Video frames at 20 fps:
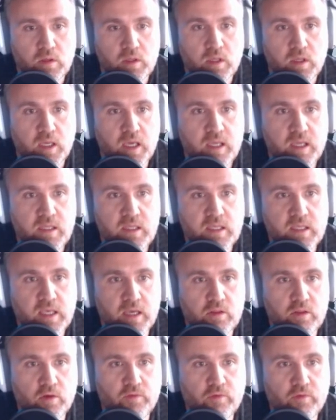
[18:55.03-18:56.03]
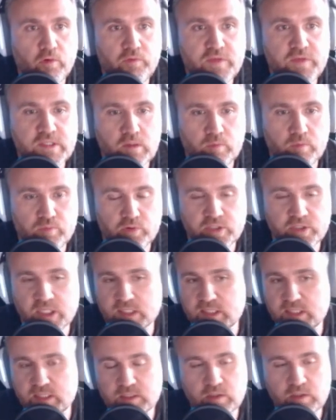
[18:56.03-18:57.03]
any kind of officer
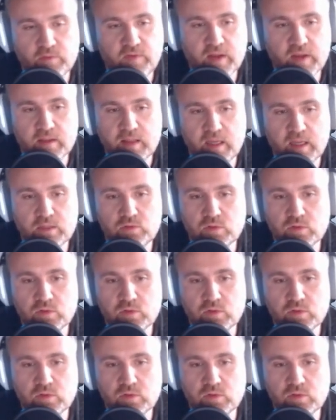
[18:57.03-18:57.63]
projects and stuff like that.